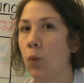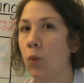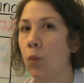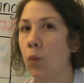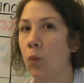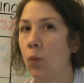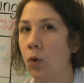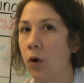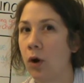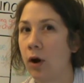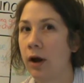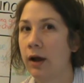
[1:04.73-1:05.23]

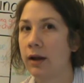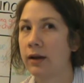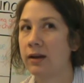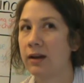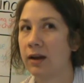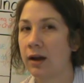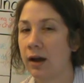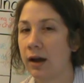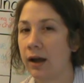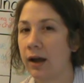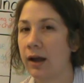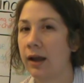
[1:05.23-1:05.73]
what
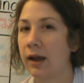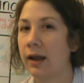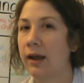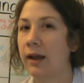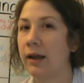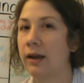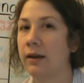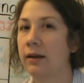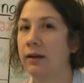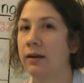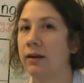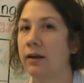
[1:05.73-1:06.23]

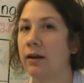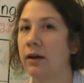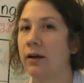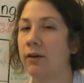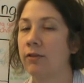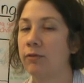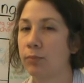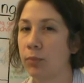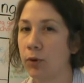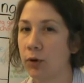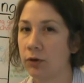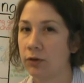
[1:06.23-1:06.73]
kind
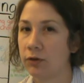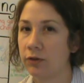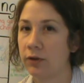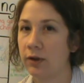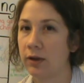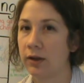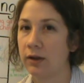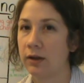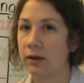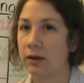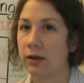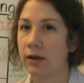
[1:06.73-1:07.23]
of
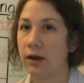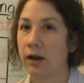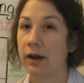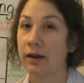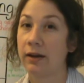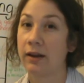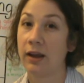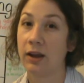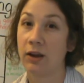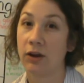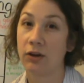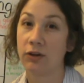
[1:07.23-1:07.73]
person a
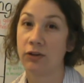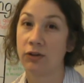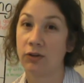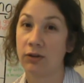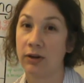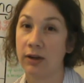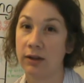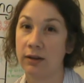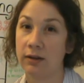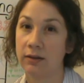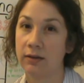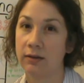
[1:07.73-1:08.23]
character
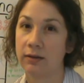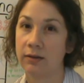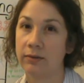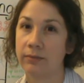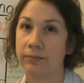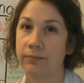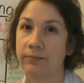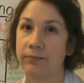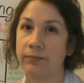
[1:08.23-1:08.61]
is.